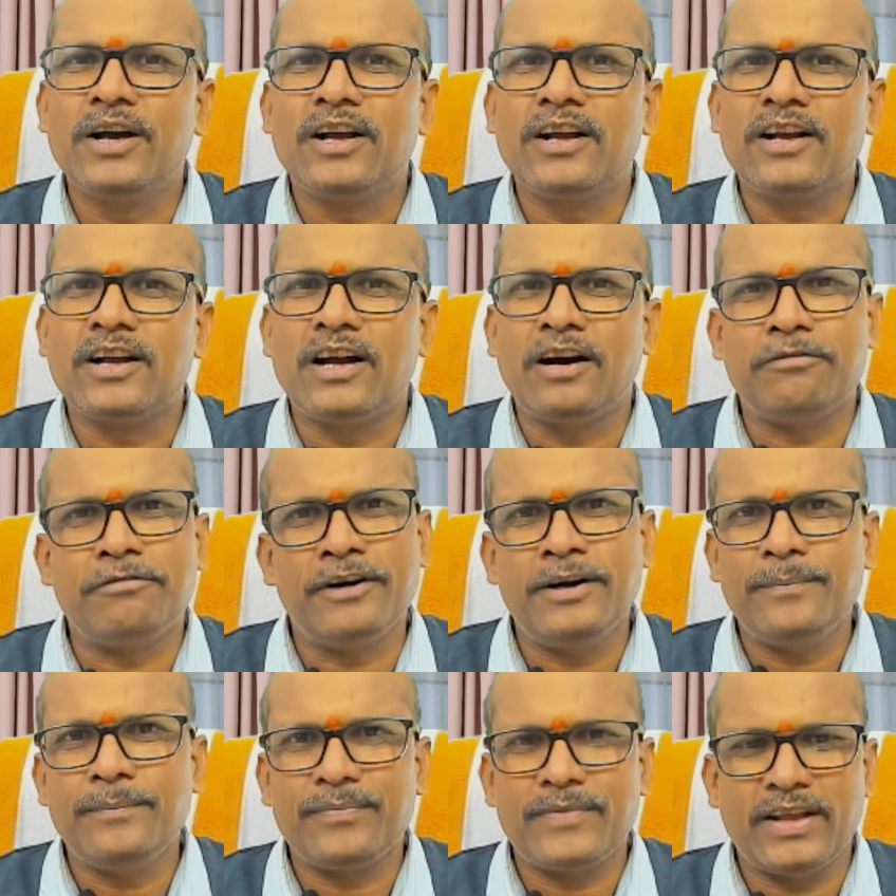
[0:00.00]

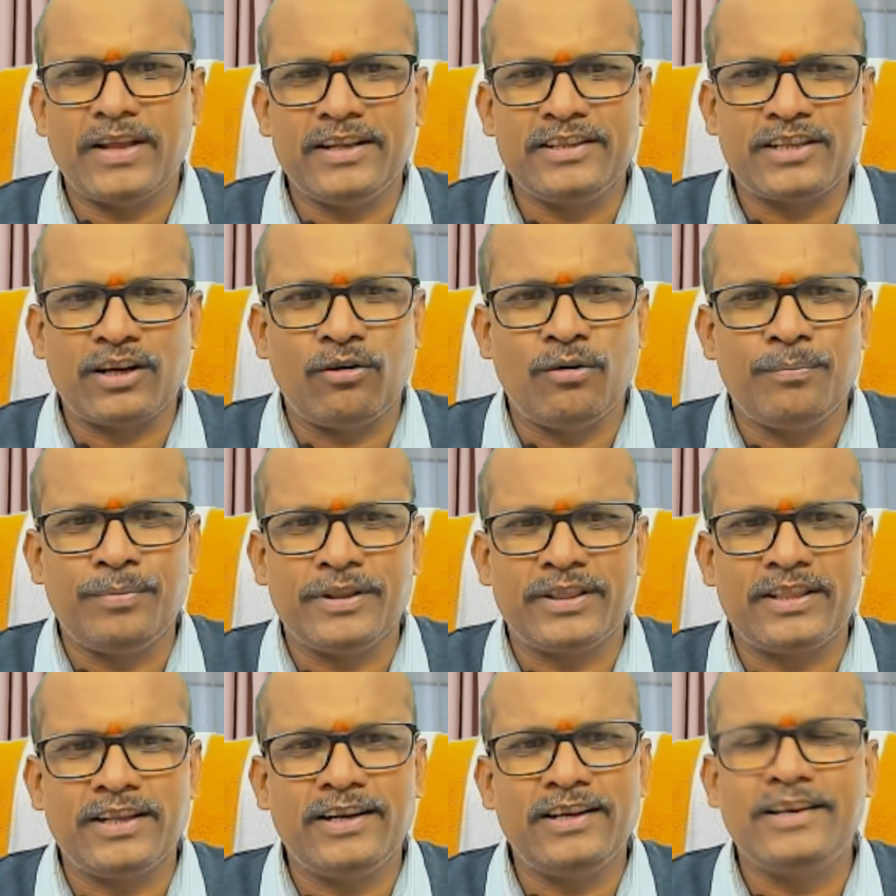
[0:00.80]
Kapha and Drava
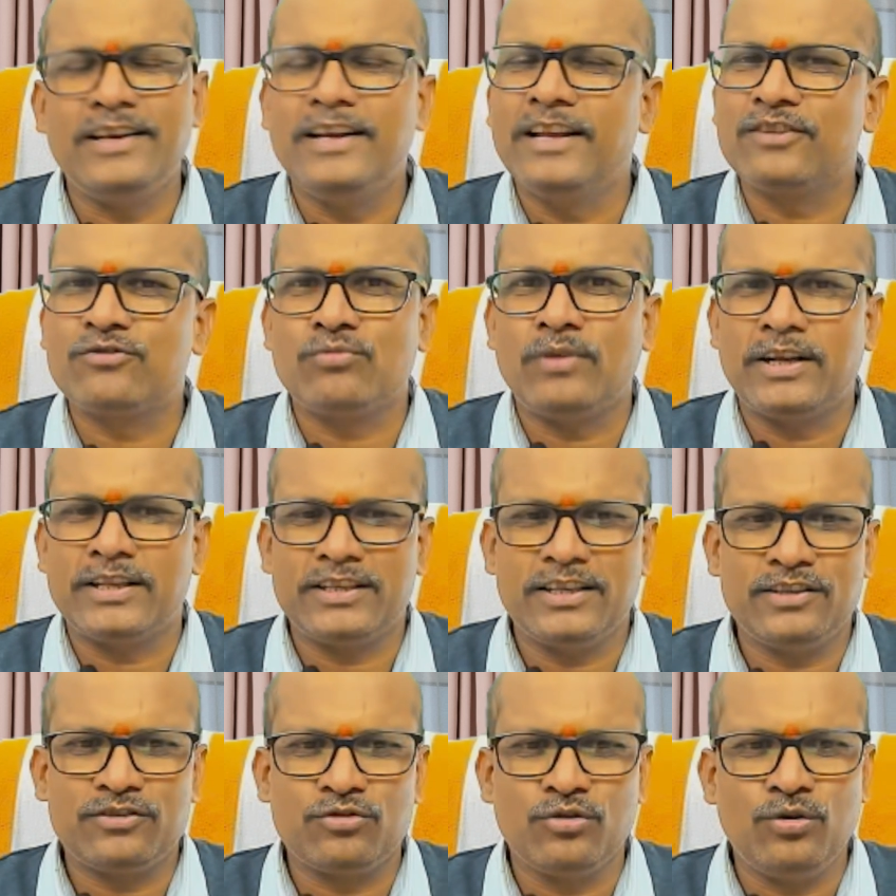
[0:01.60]
Pitta and less
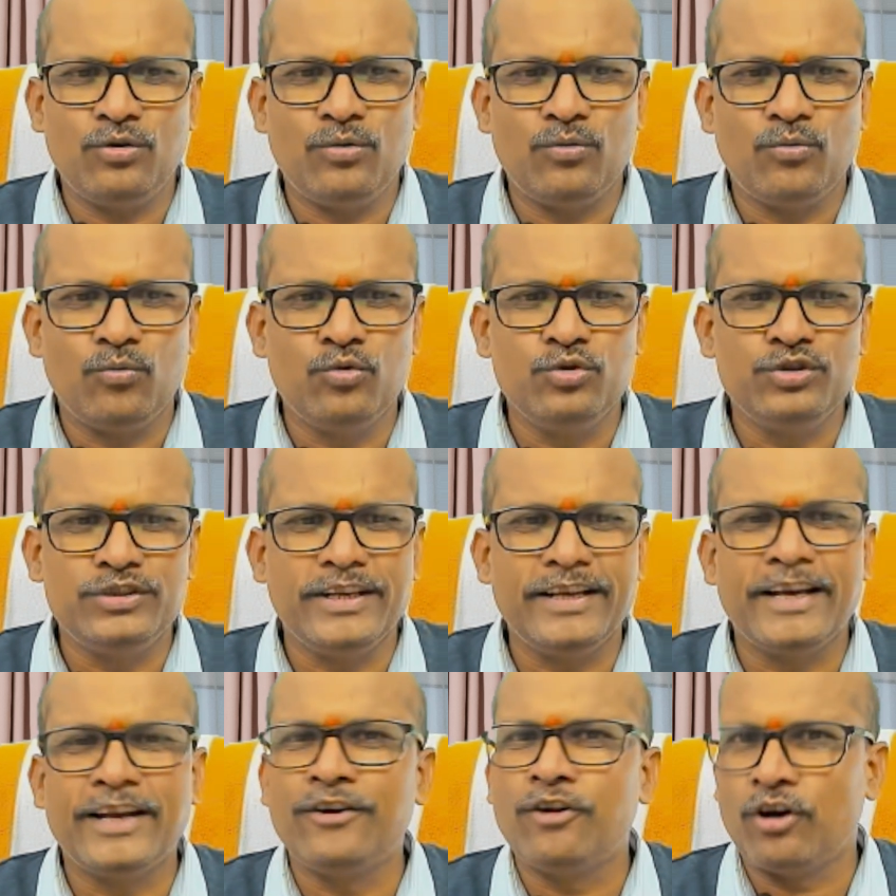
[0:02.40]
Vata. So, oozing
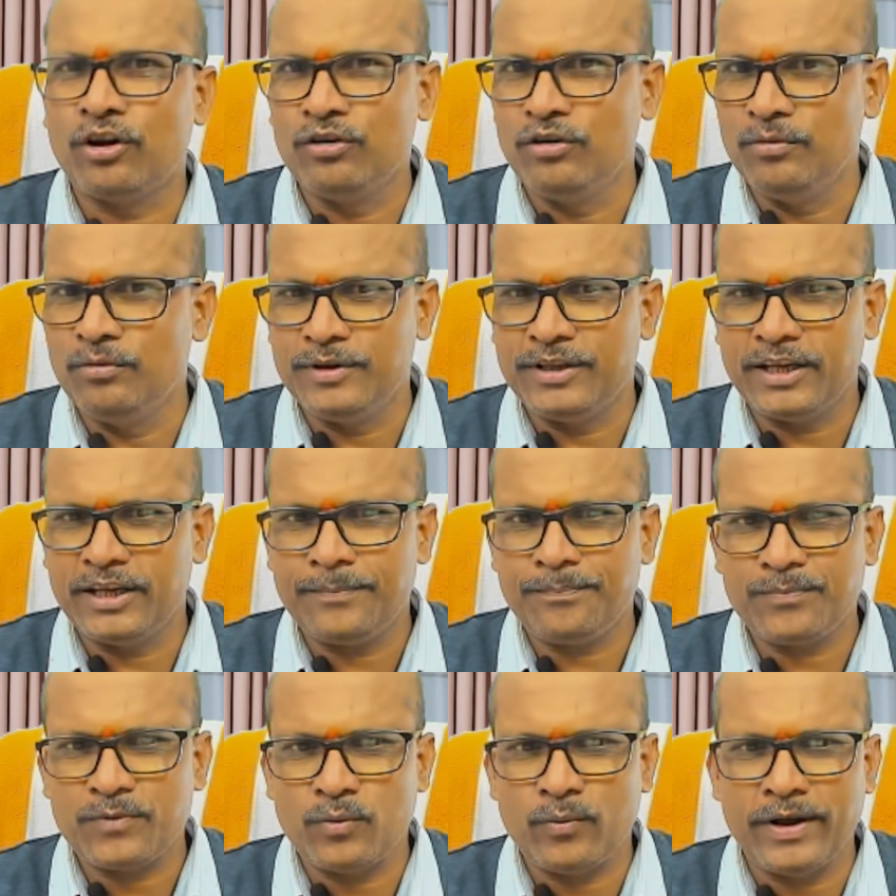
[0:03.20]
and all will be there.
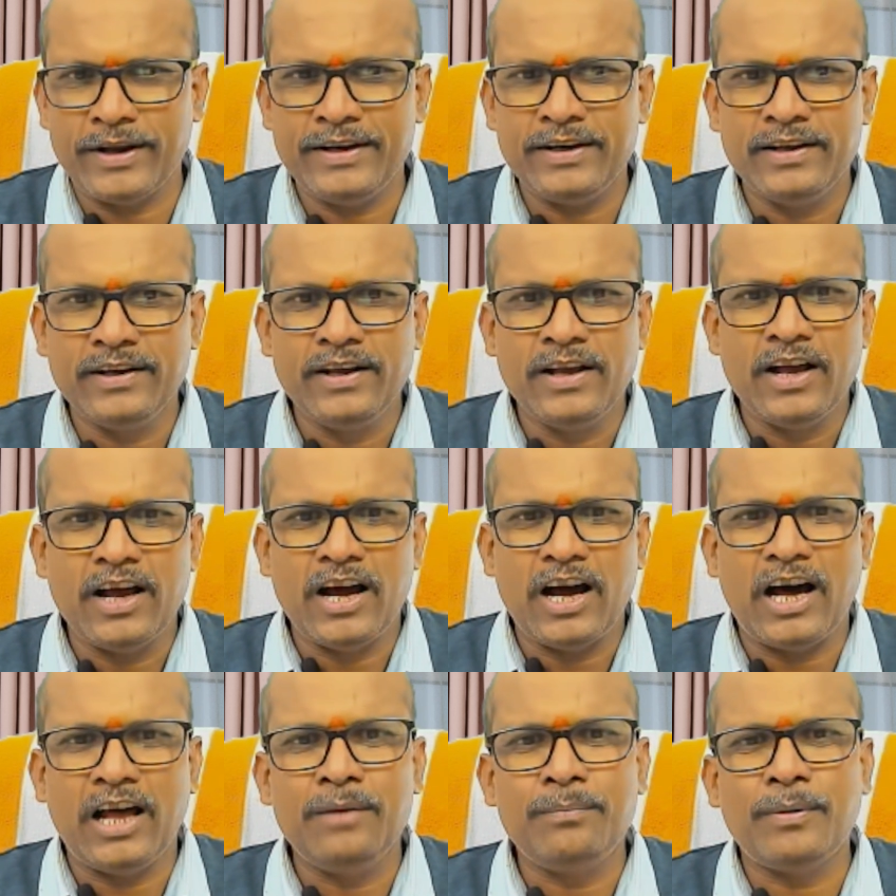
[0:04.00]
When
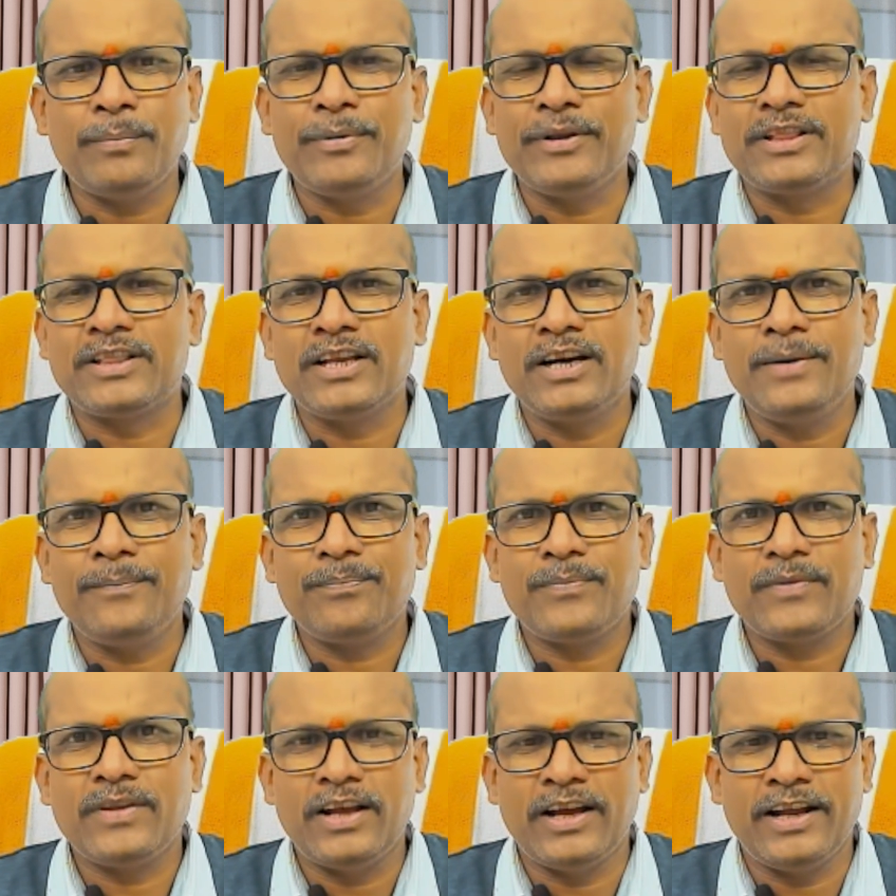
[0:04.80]
Alpa Pitta
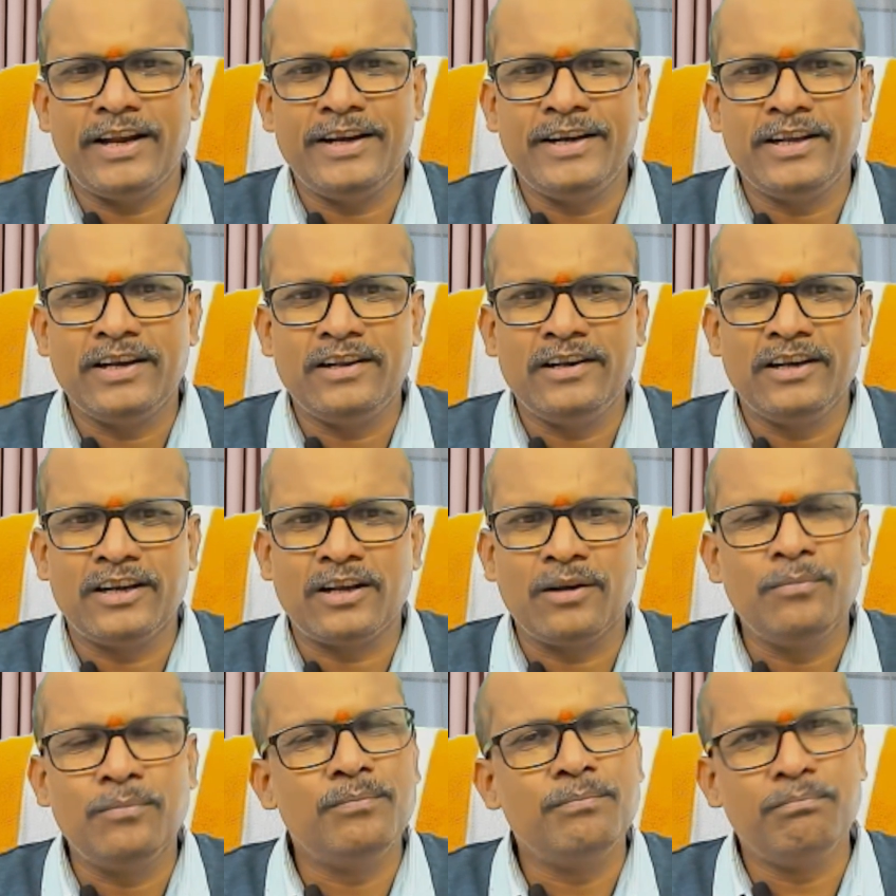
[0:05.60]
and little
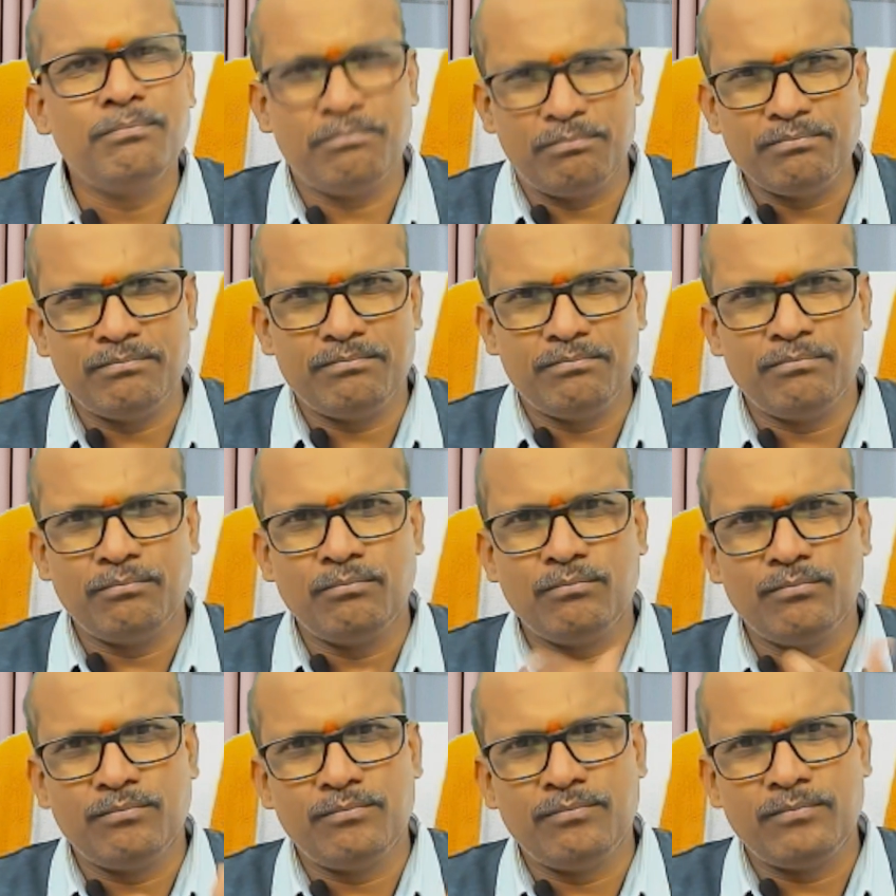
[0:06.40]

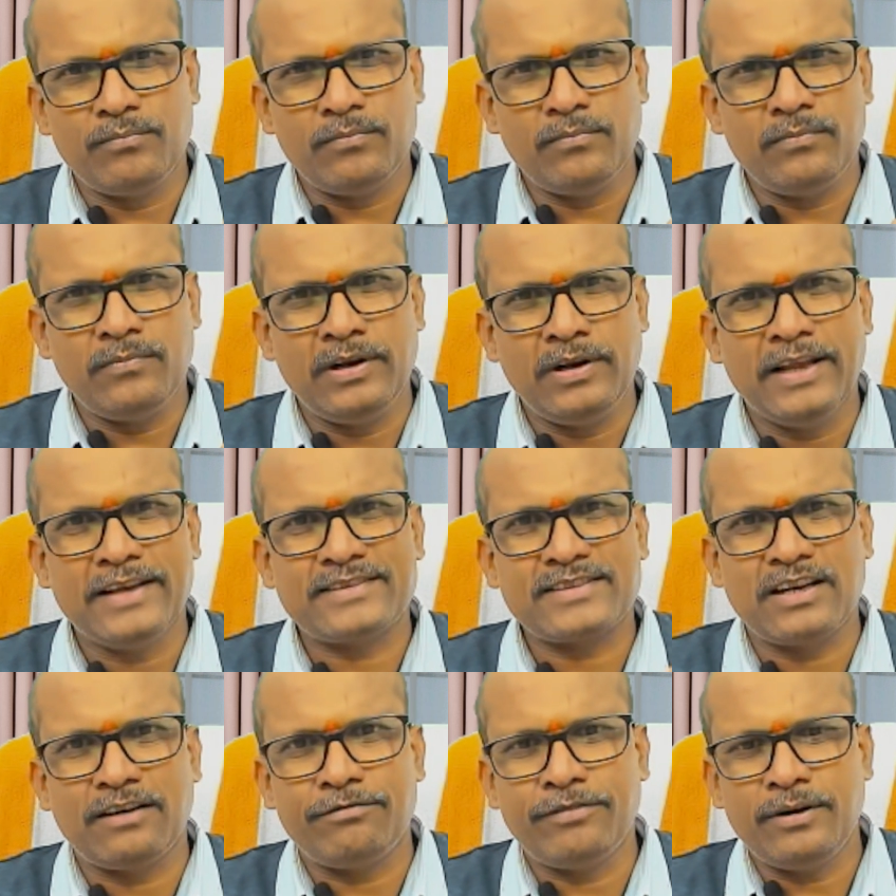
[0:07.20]
less
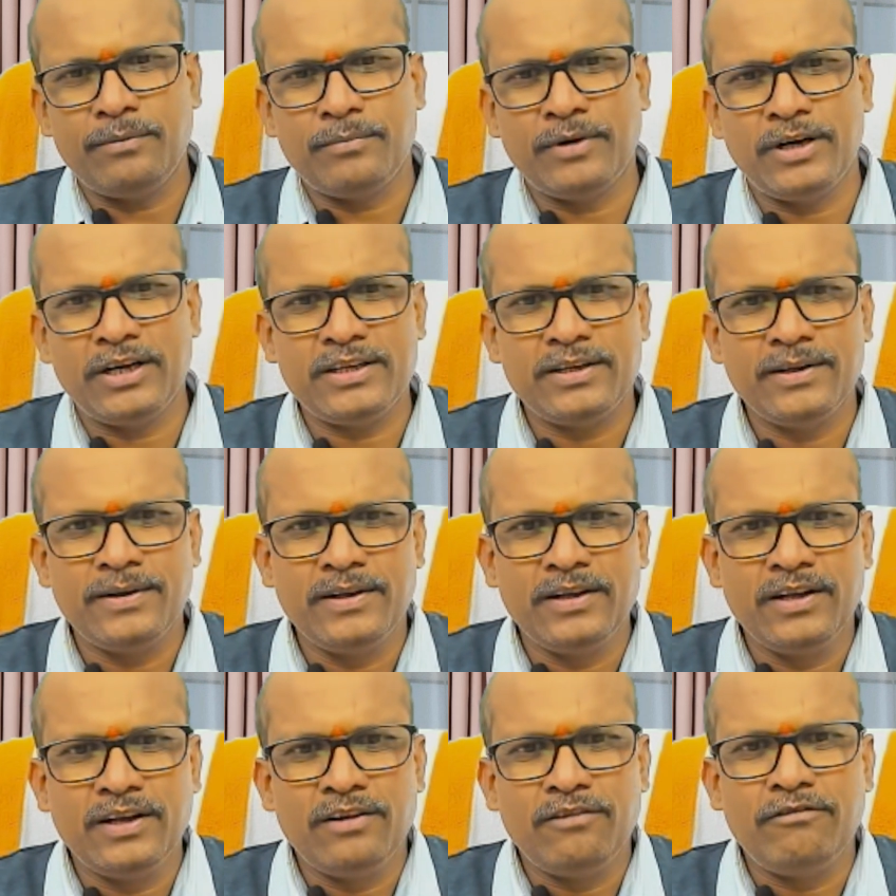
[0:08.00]
Kapha, but
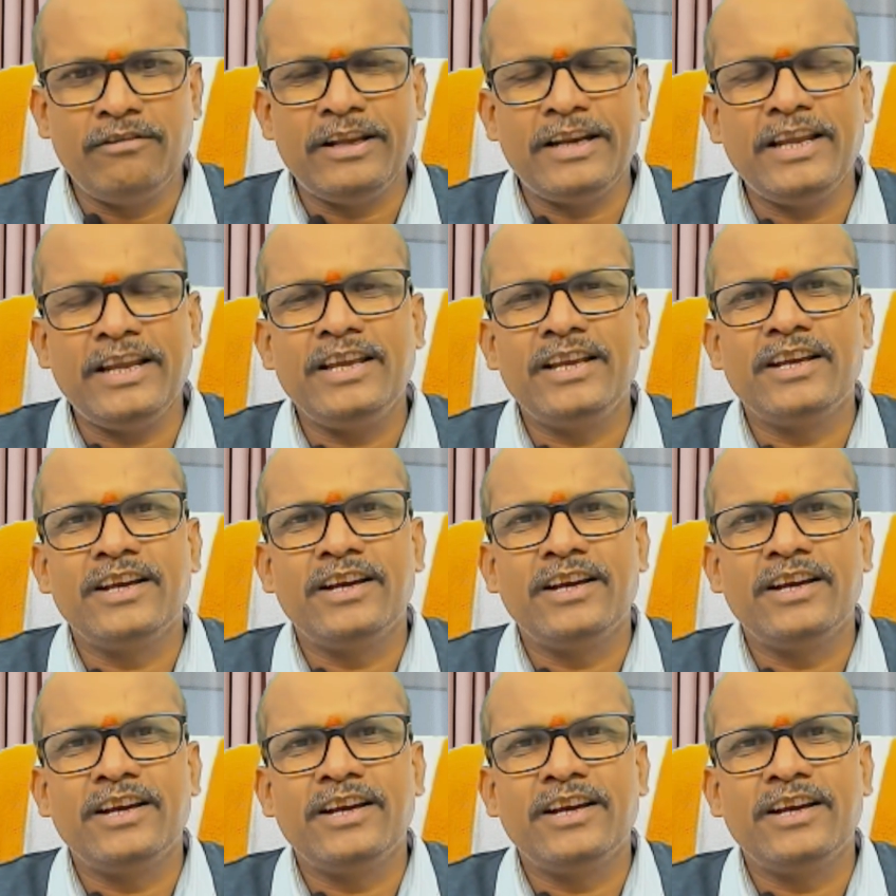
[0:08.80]
very